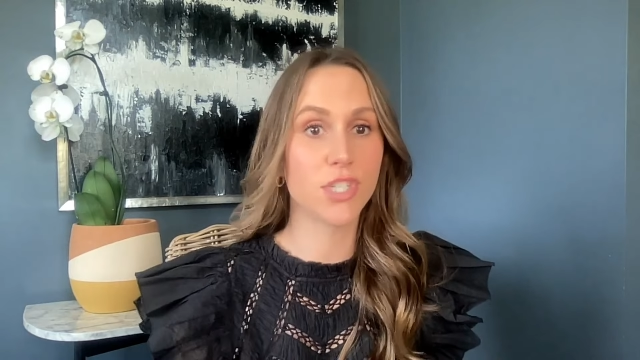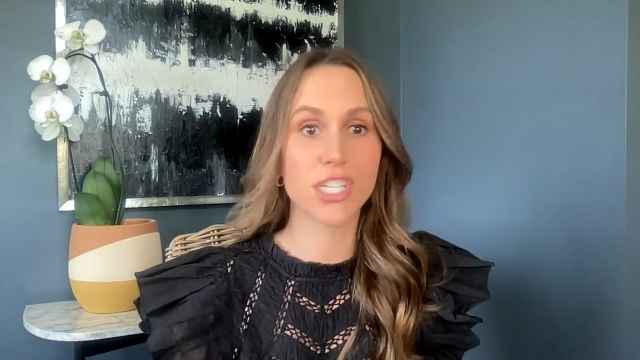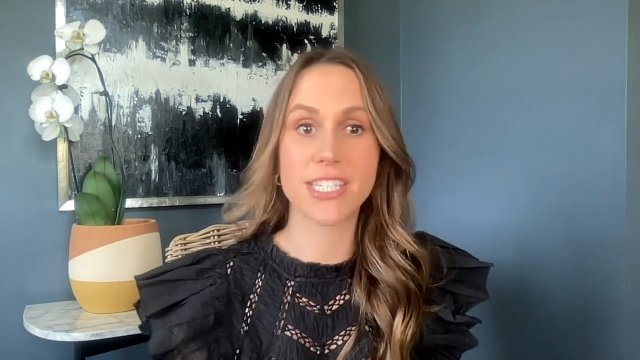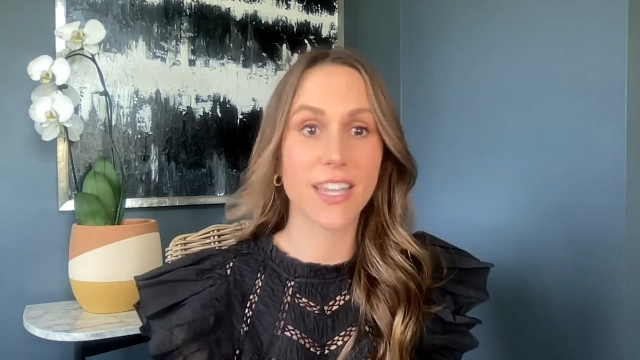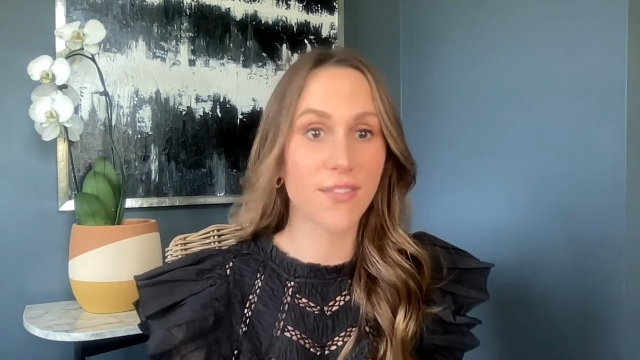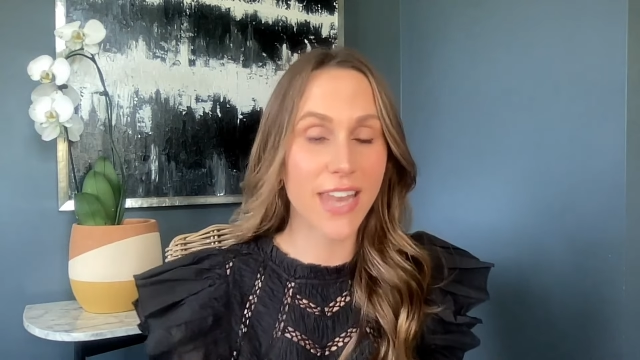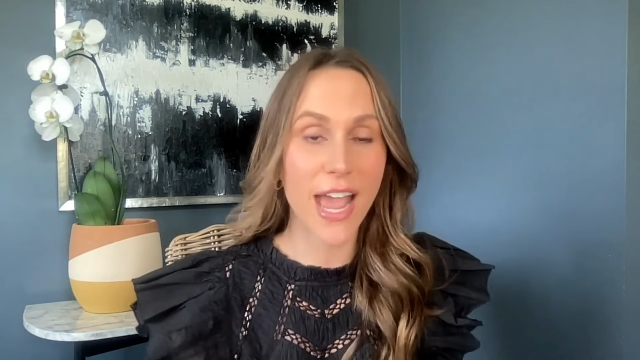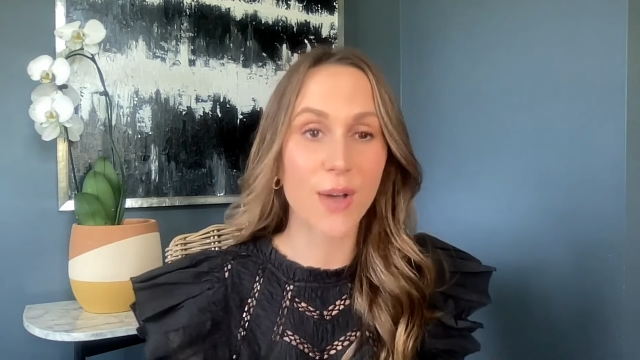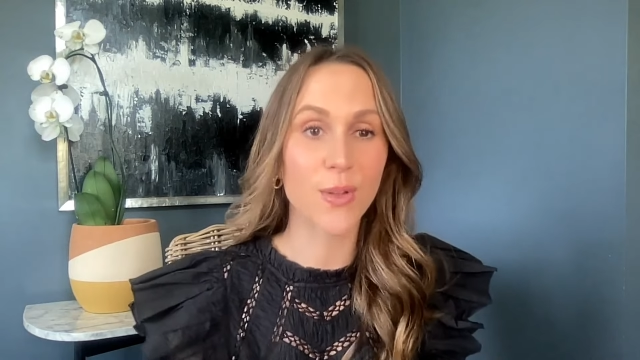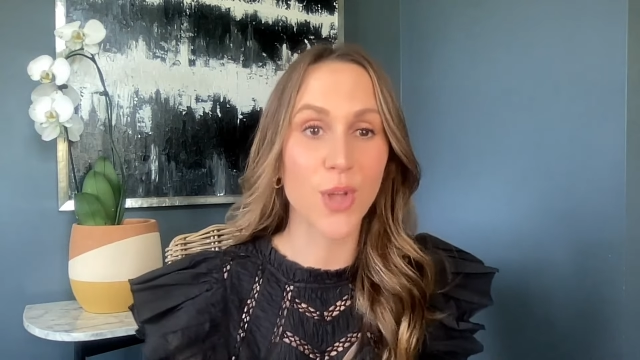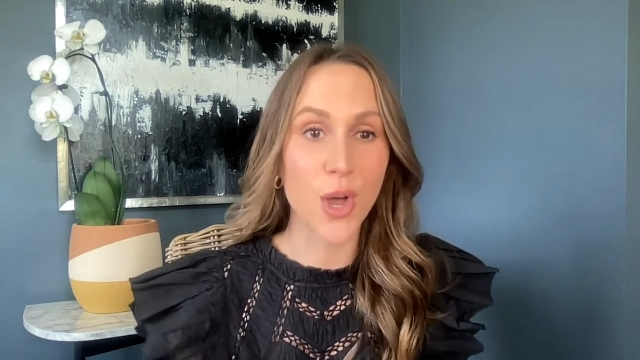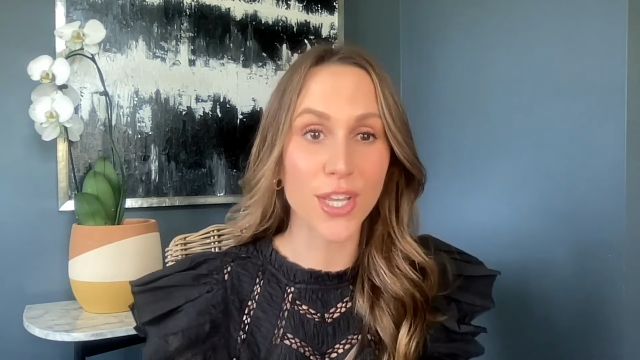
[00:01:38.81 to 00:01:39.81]
just given
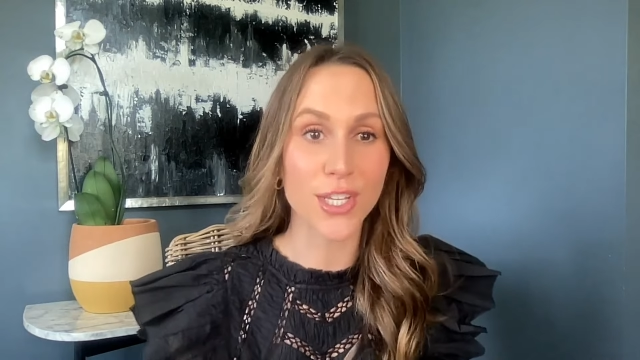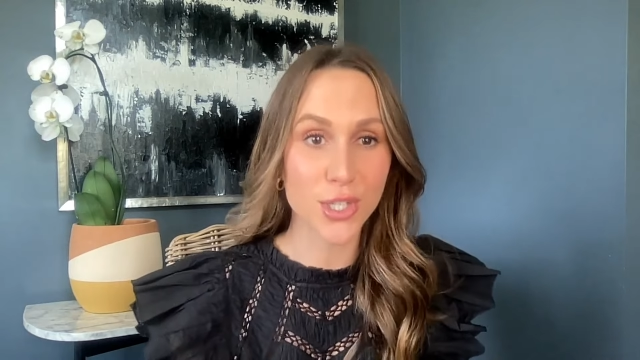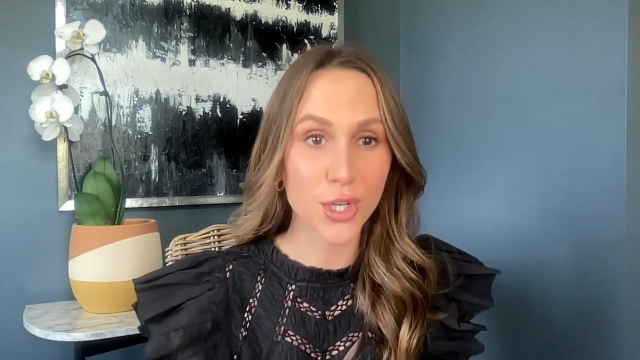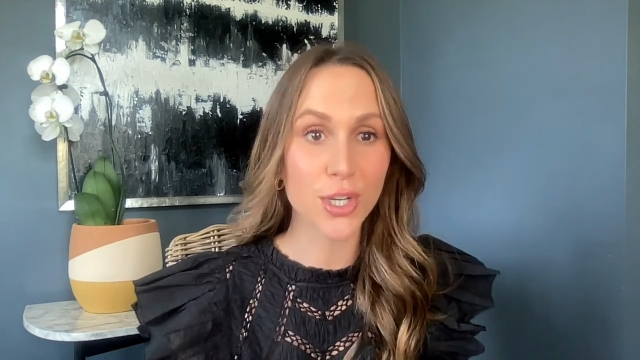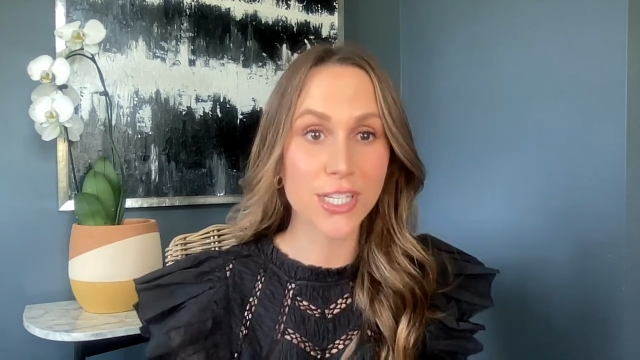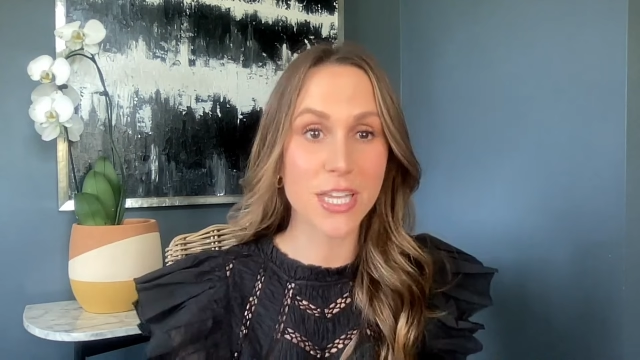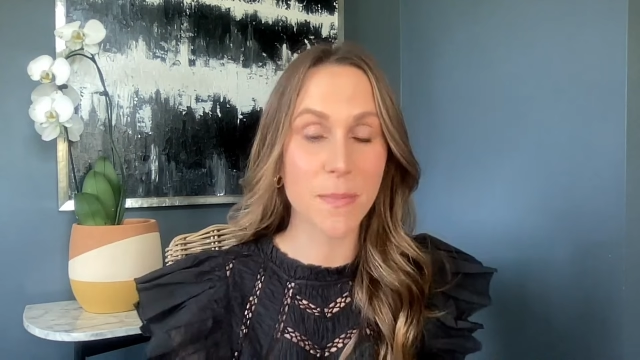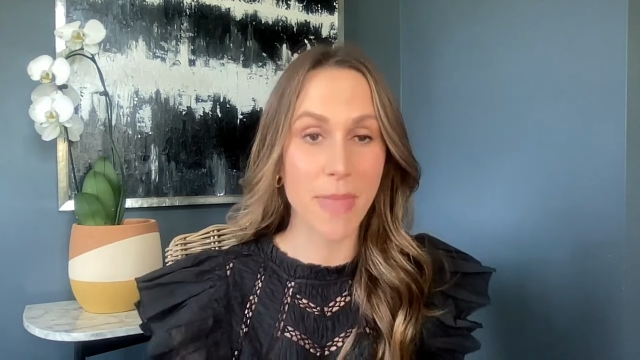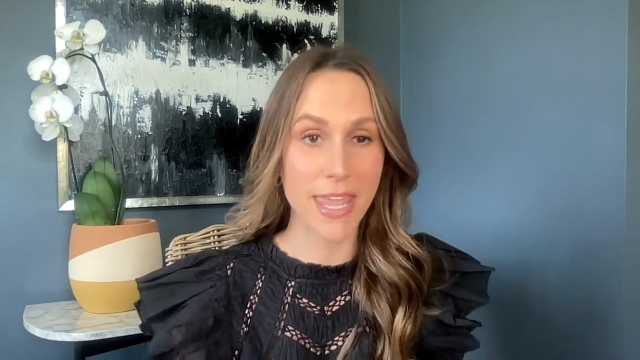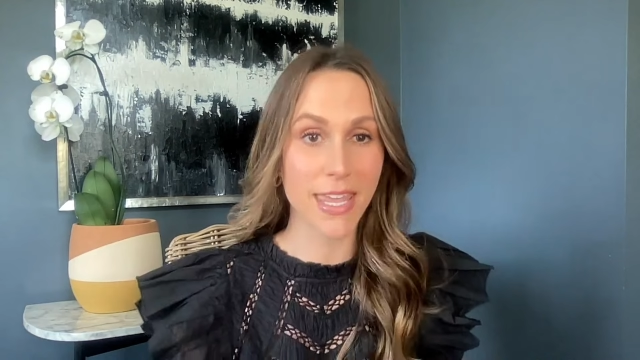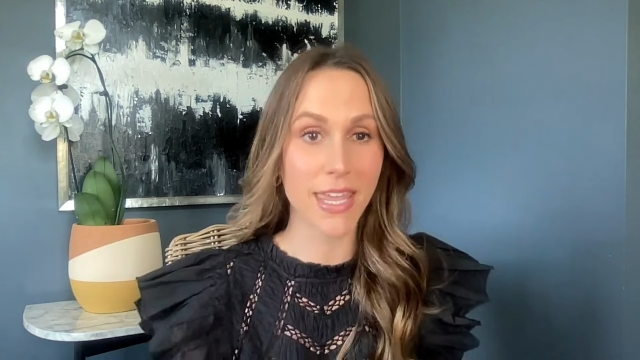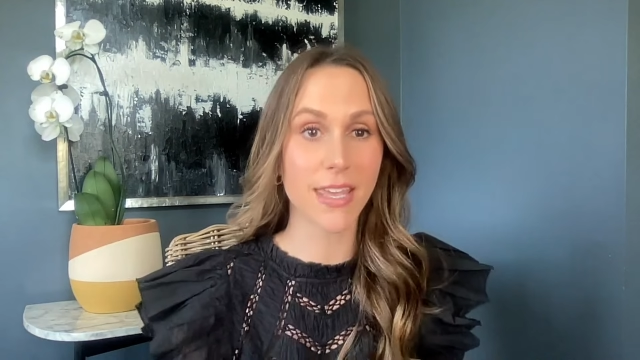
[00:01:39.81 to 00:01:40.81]
how long it took to
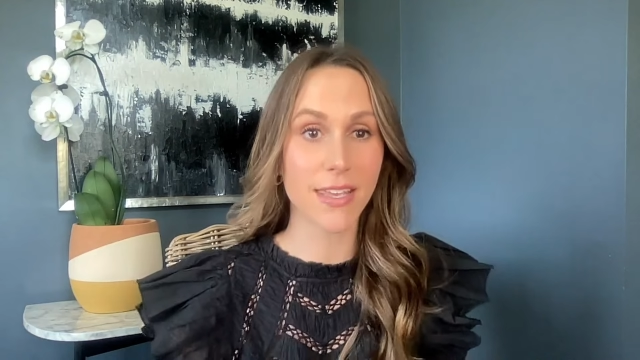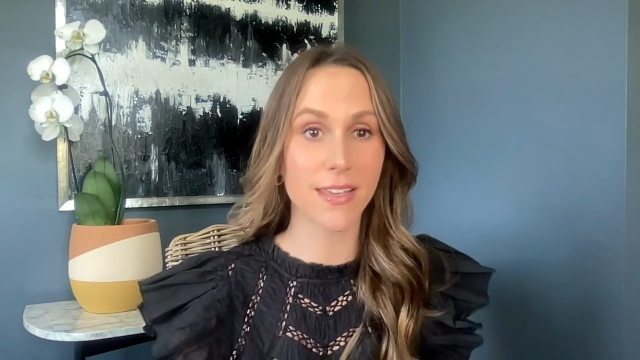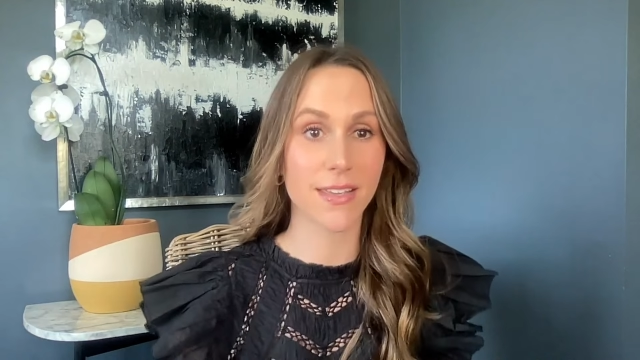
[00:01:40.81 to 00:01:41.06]
make it?